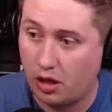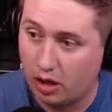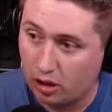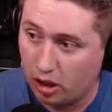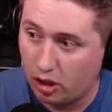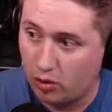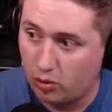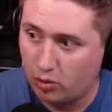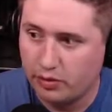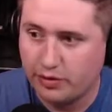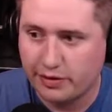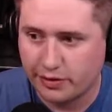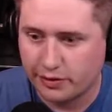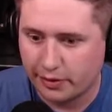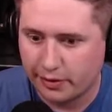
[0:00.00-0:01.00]
Hello,
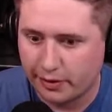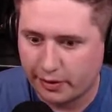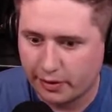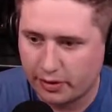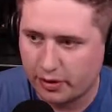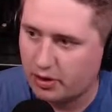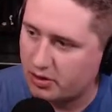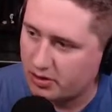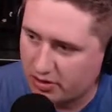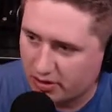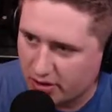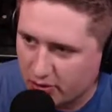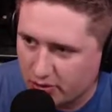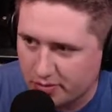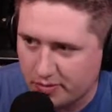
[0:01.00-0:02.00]
sir.
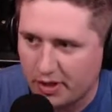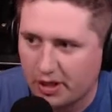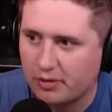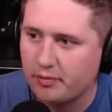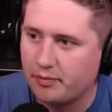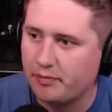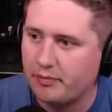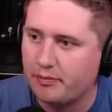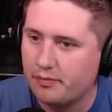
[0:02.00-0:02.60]
Excuse me.